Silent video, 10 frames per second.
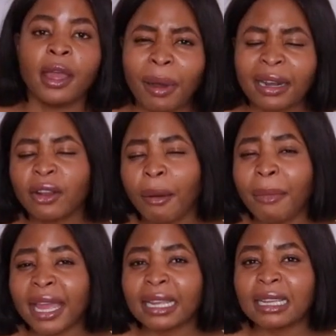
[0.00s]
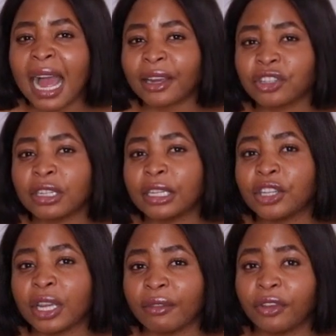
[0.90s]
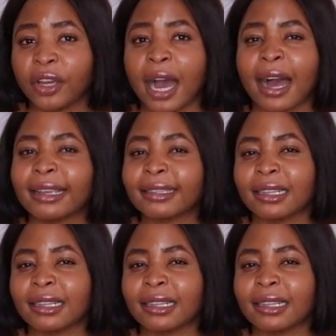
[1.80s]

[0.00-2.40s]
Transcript: but not many actually give you guys